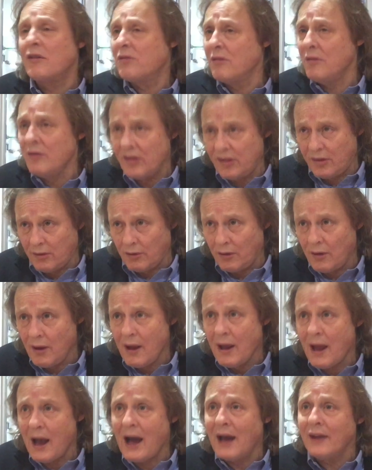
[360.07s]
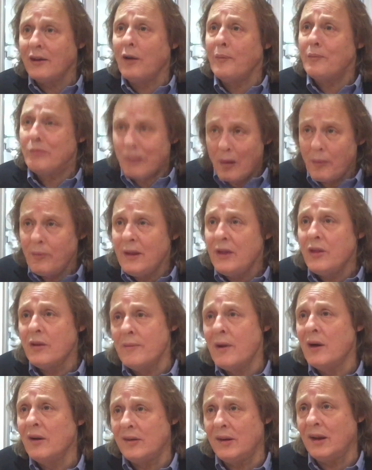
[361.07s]
crucial and are probably the
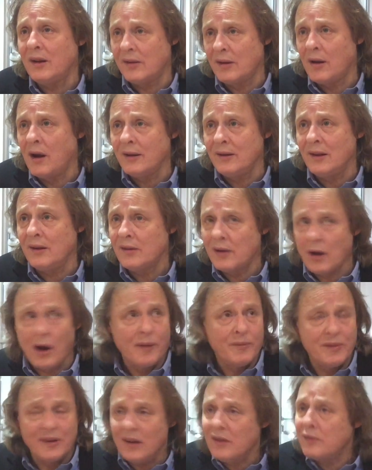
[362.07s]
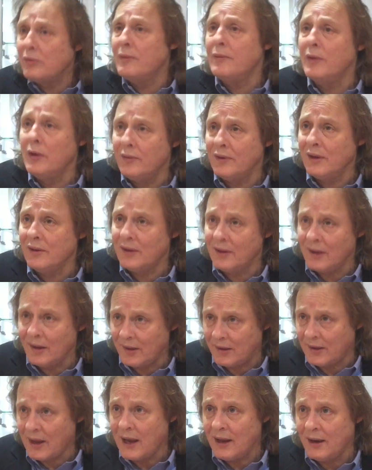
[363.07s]
most exciting time since we moved into the
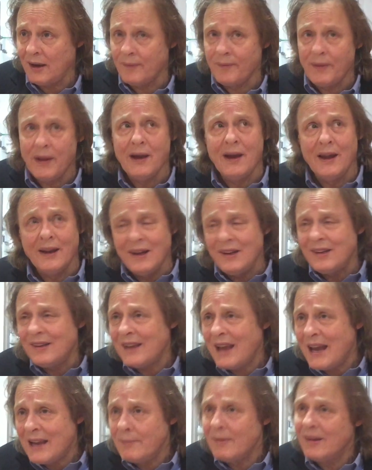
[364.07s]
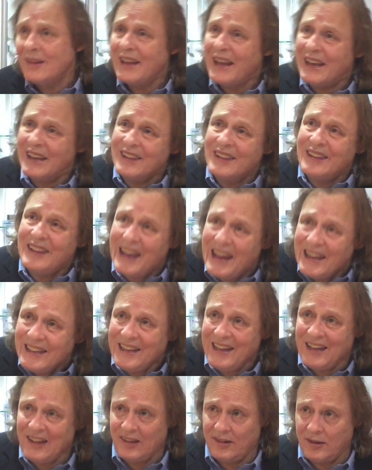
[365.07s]
stadium. This stadium has taken 10
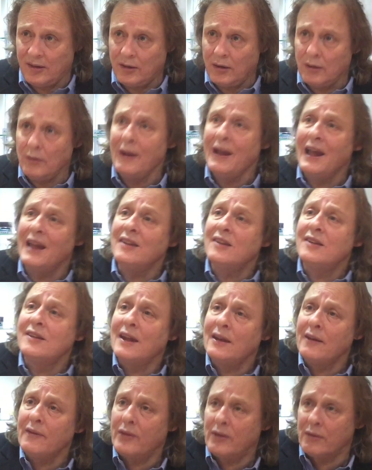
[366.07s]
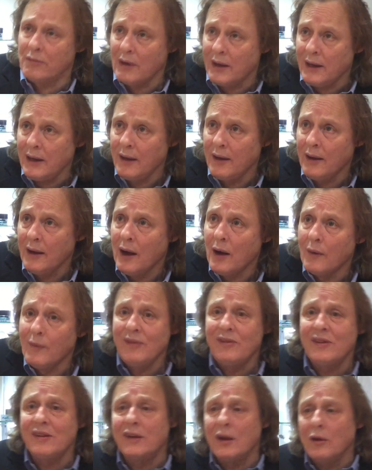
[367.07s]
years to do instead of three.
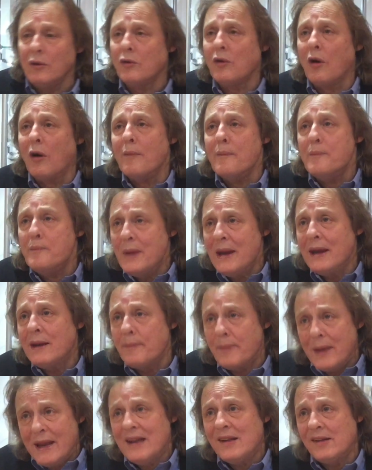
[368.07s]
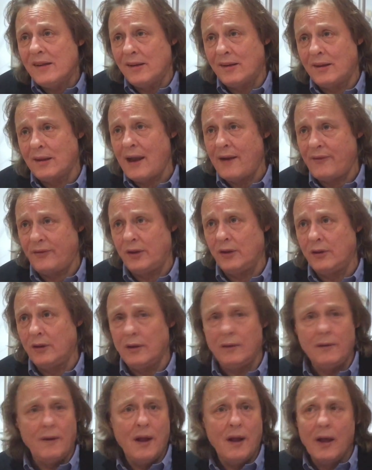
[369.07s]
We've still got big pieces left to
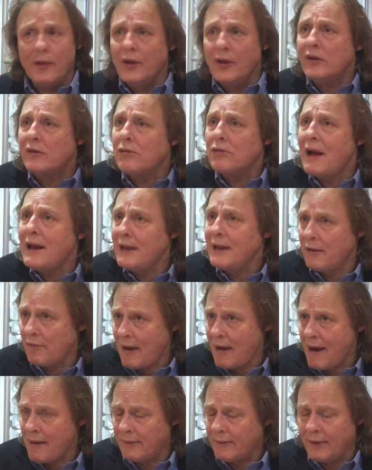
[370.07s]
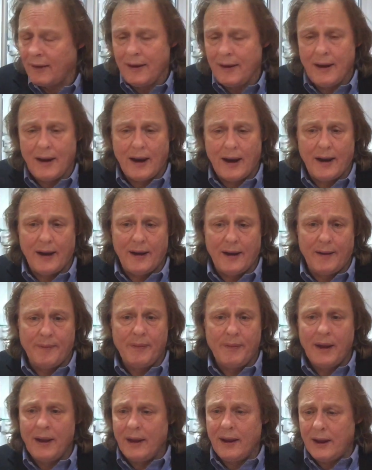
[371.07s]
do the training ground. Um,
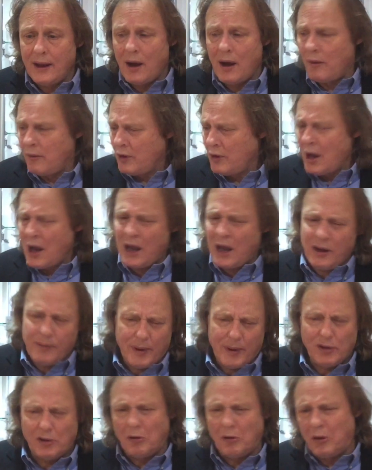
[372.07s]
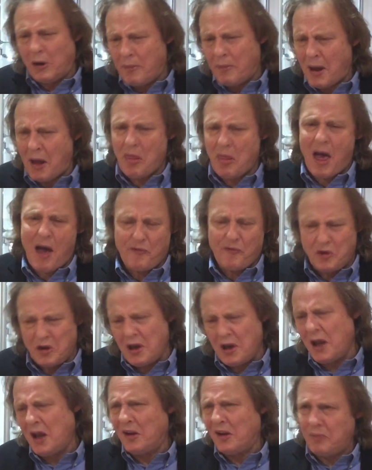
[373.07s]
you know, yeah, you've been talking about that for
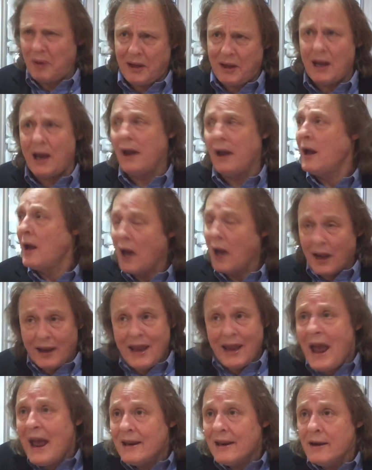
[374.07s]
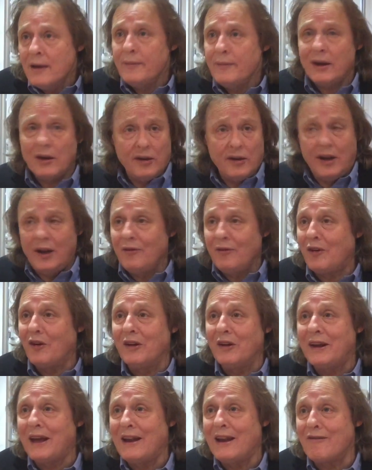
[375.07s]
years, but yeah, again, because you've got
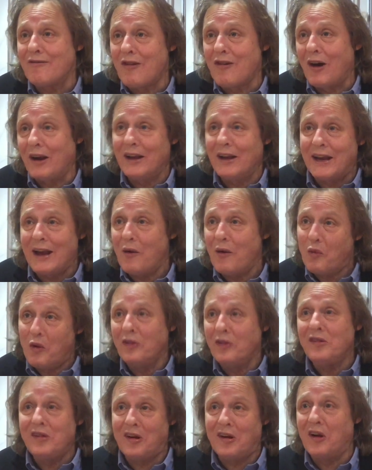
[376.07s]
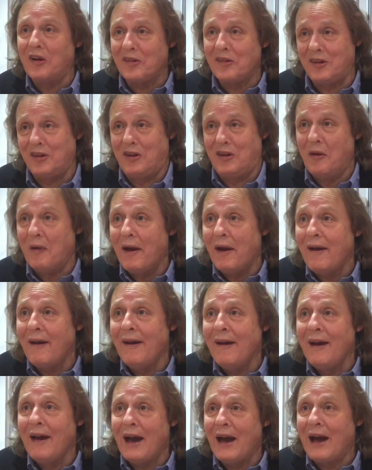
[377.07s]
to get it right. You get one chance to do it,
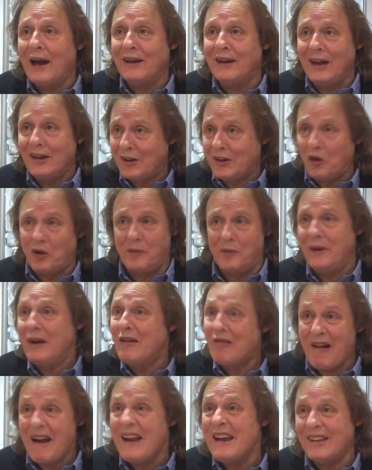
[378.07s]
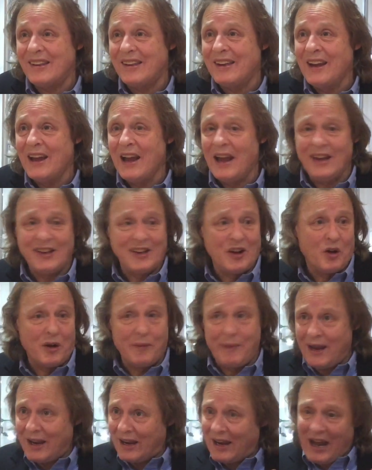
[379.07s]
and it's got to be great. It's got to
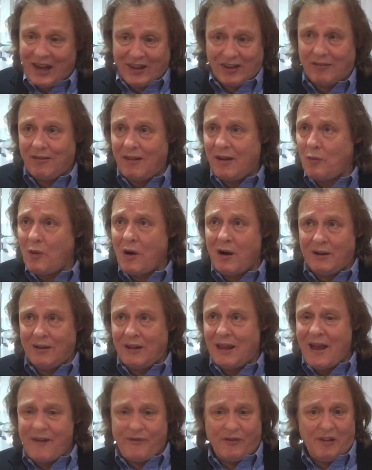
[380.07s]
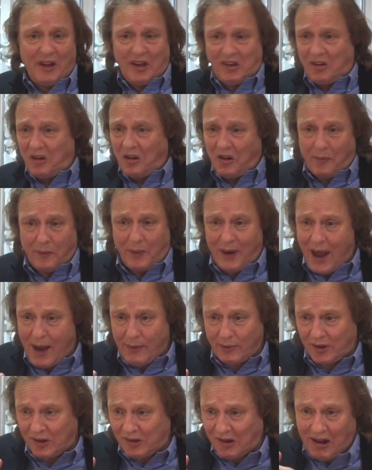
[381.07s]
be a Category One level. It's got to be
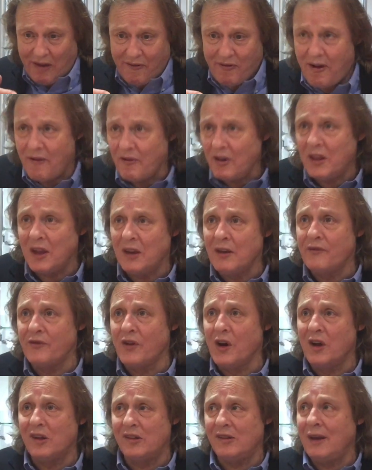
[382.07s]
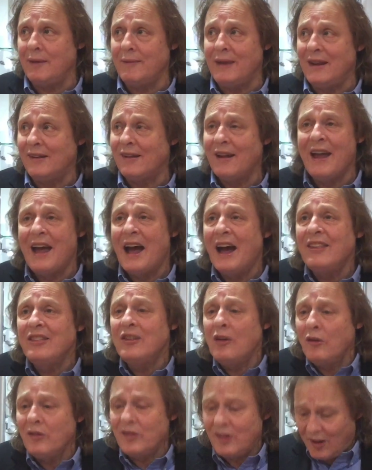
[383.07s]
able to deliver everything the first team needs, and
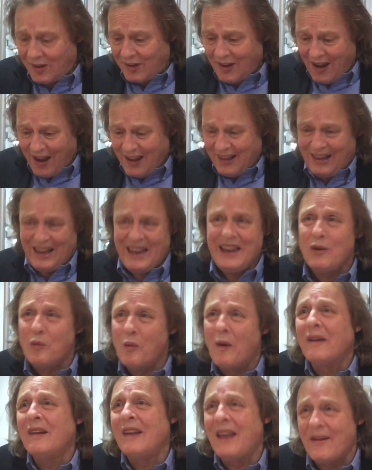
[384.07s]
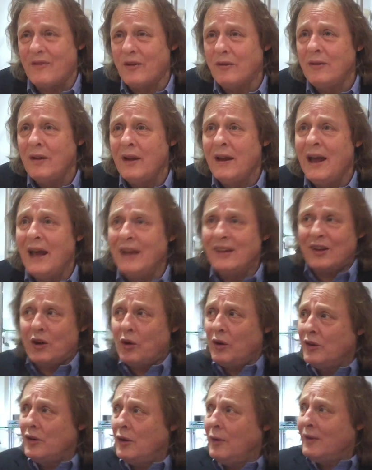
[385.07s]
not just at League One level. It's got
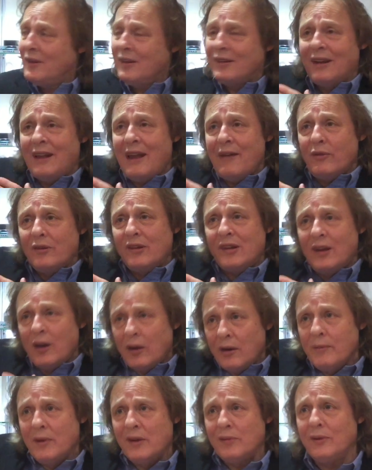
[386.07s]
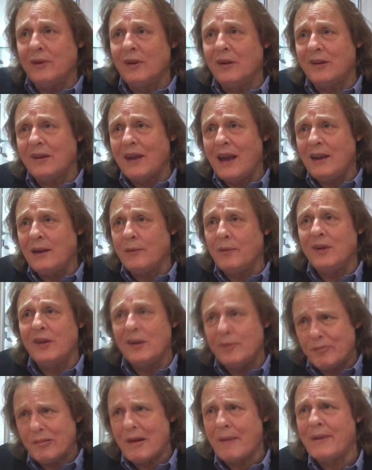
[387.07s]
to do it at a level synonymous with the stadium, which
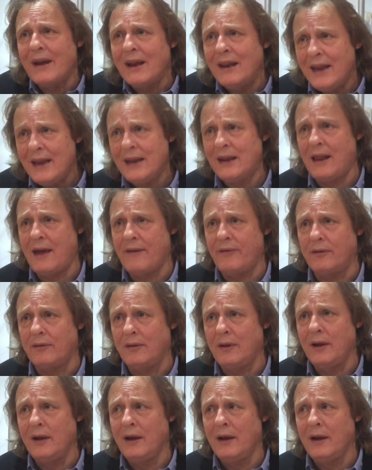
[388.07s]
is Premier League level.